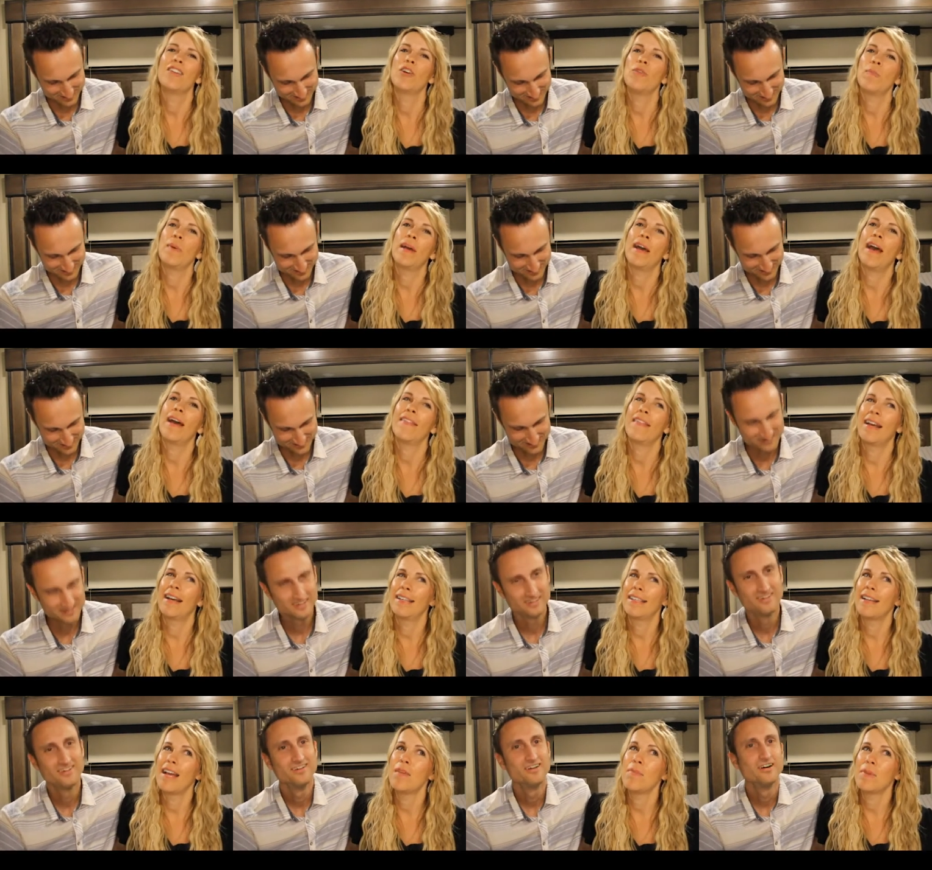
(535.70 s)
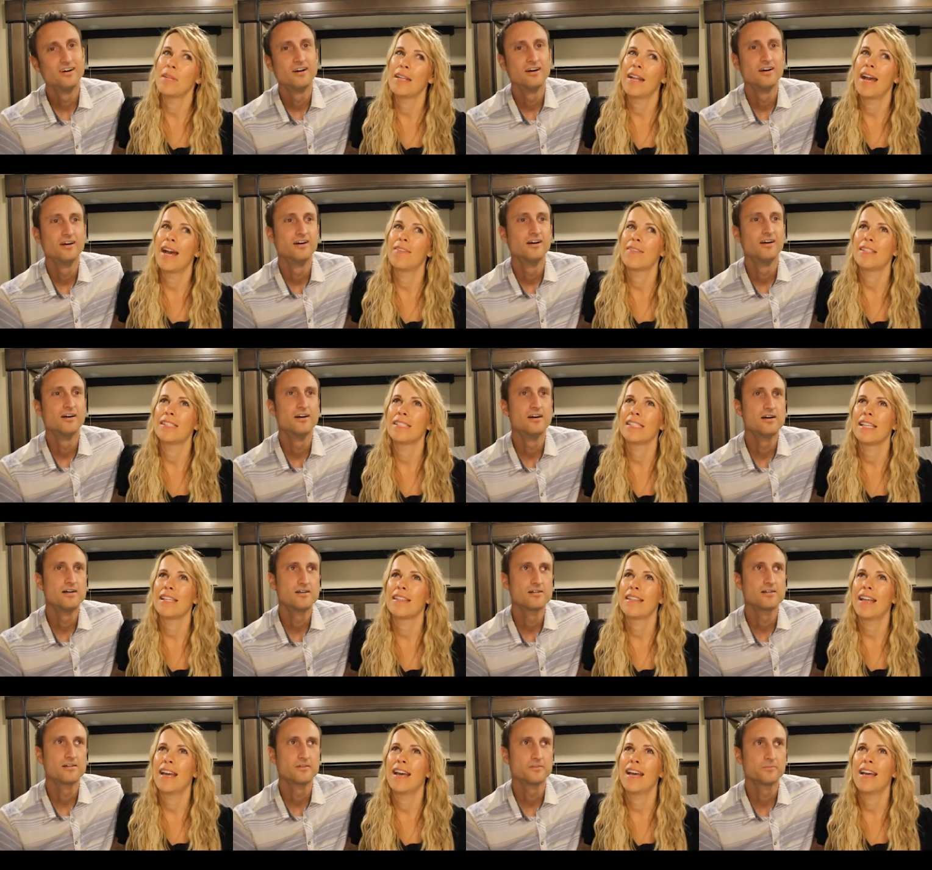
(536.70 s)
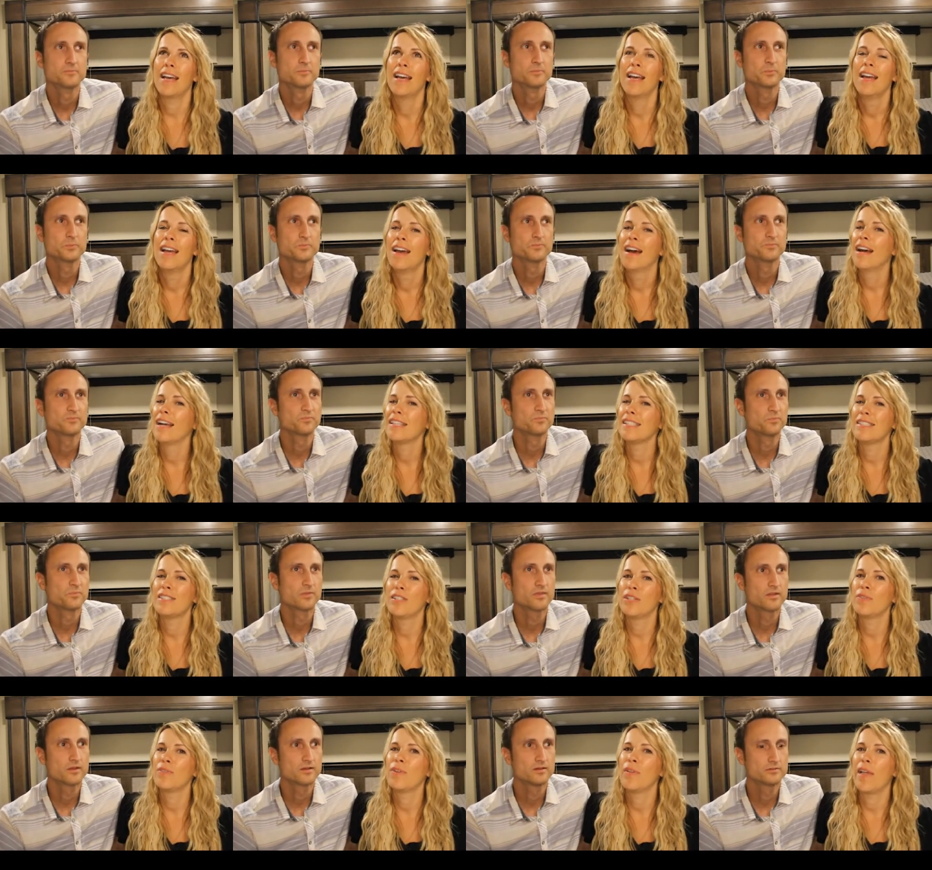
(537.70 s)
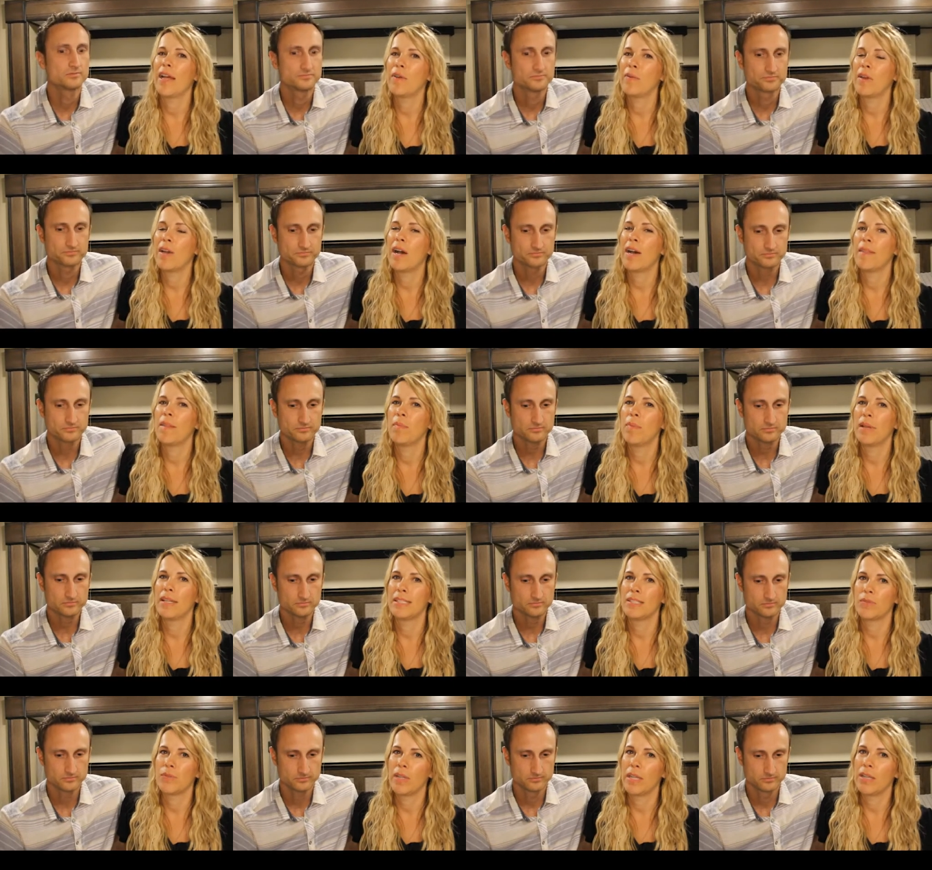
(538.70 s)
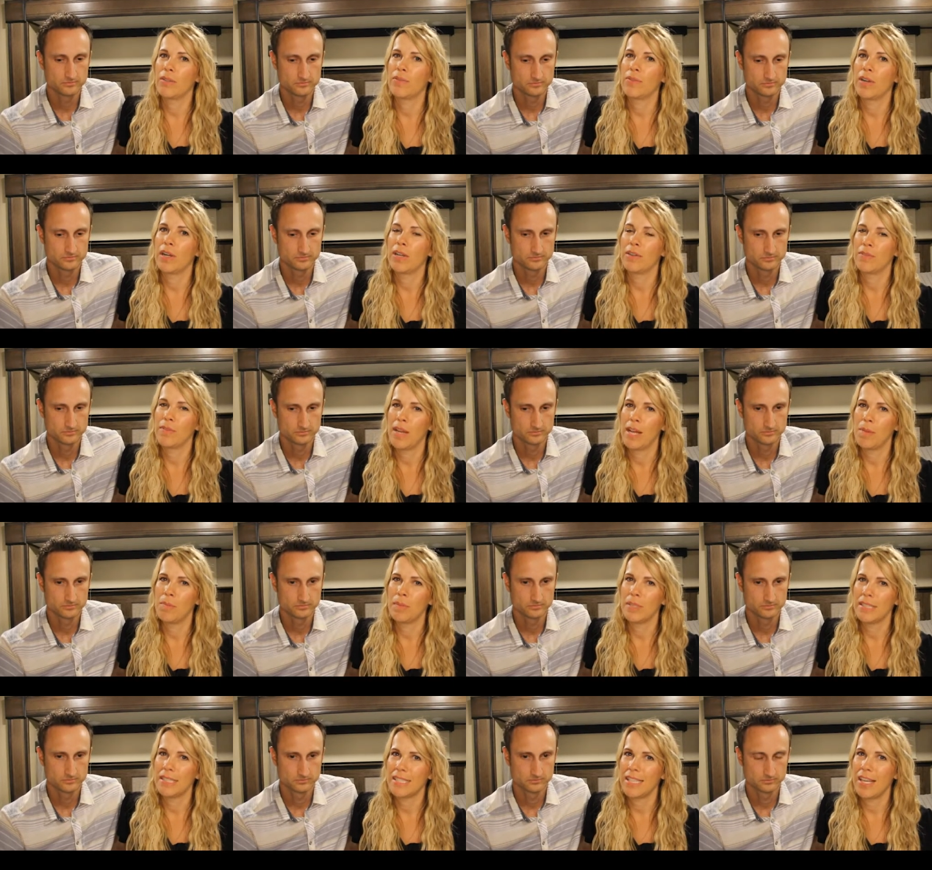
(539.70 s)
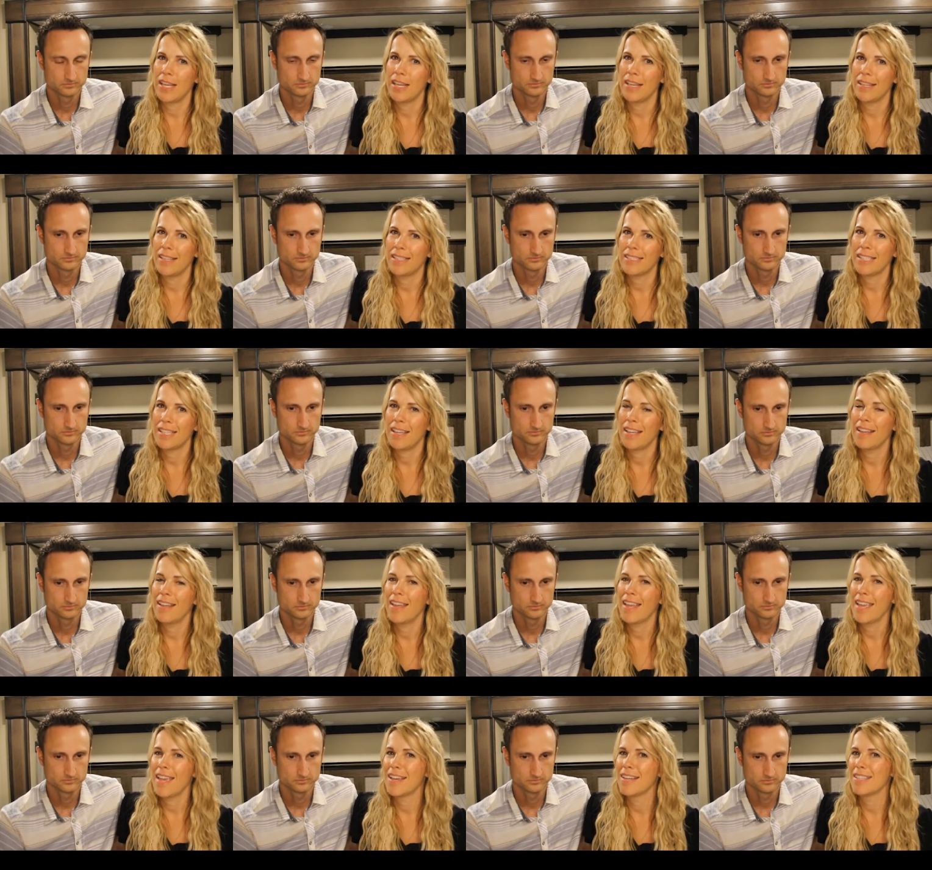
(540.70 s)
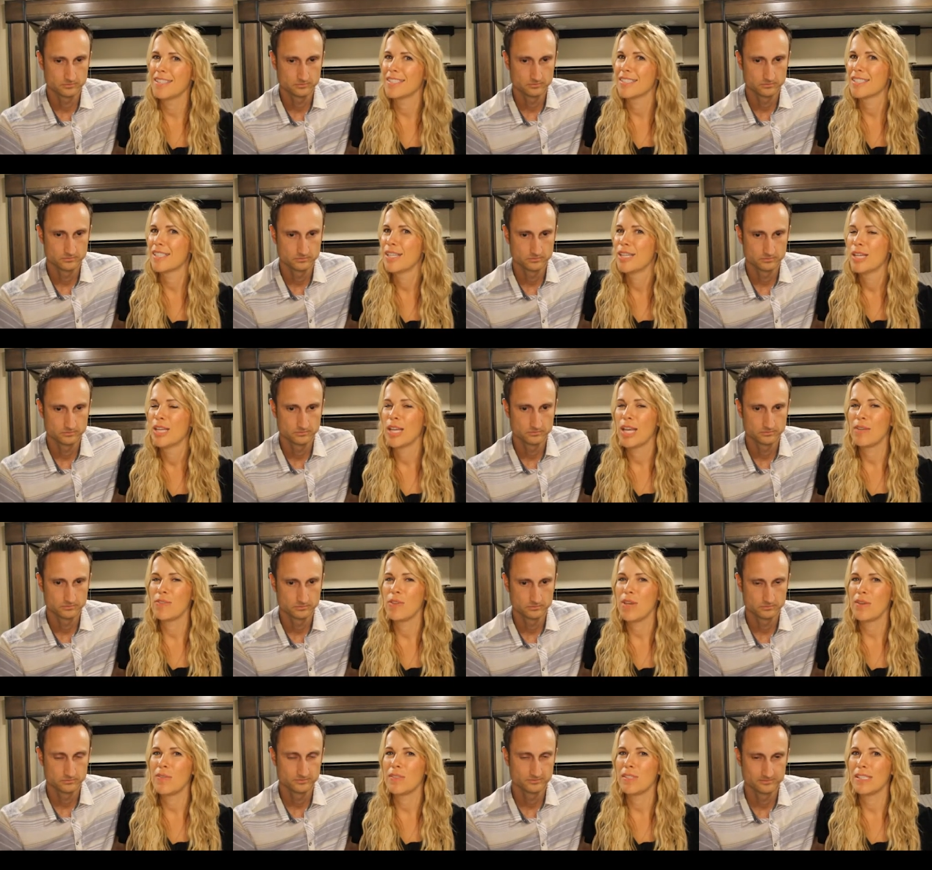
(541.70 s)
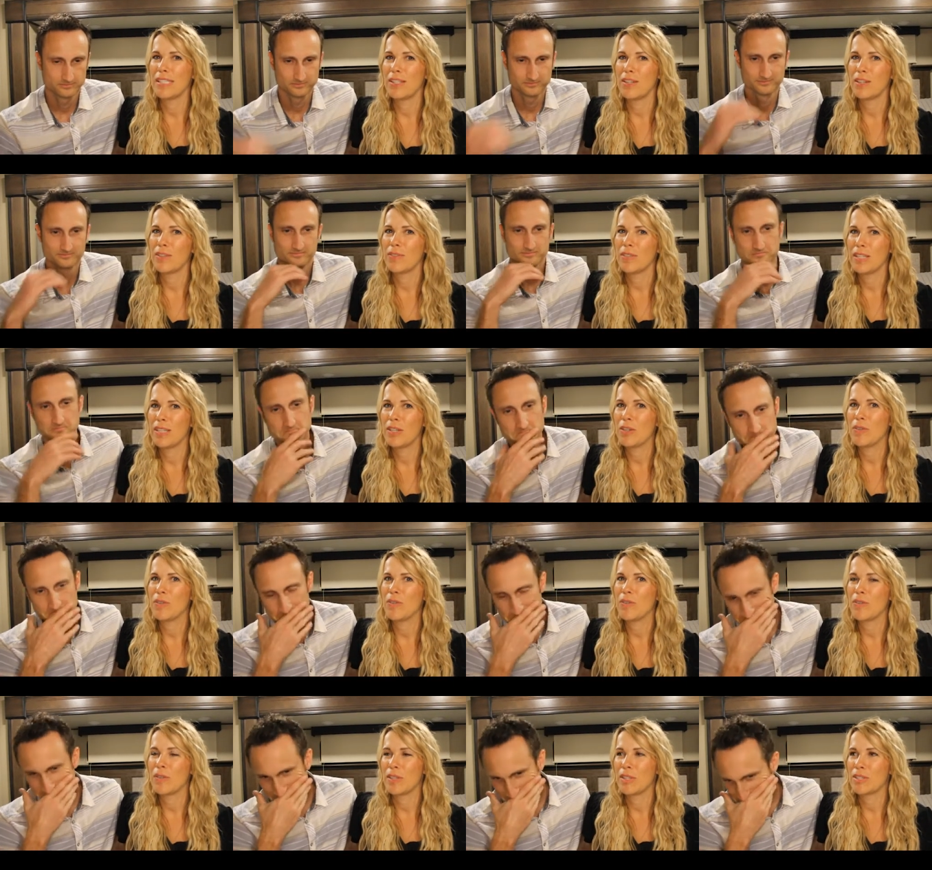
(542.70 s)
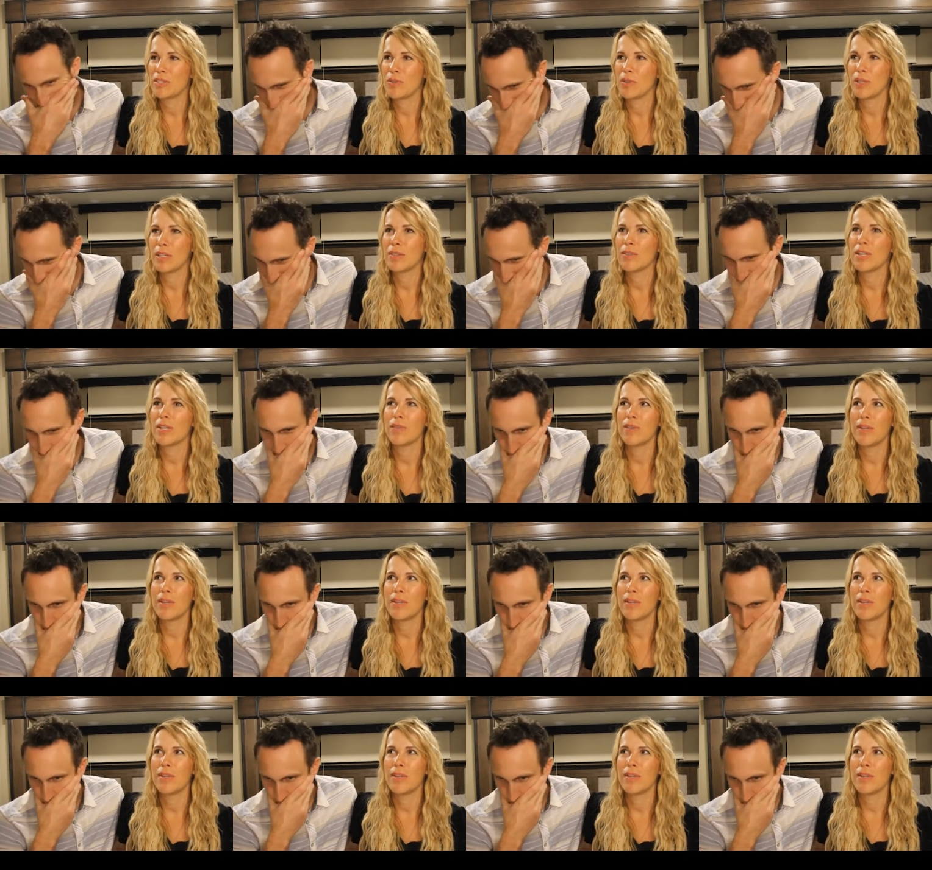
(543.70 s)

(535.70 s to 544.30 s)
Speaker 1: no, but that, I mean, having said that, I still feel like we got the best rig for our family size. And if you haven't seen our video for the tour of our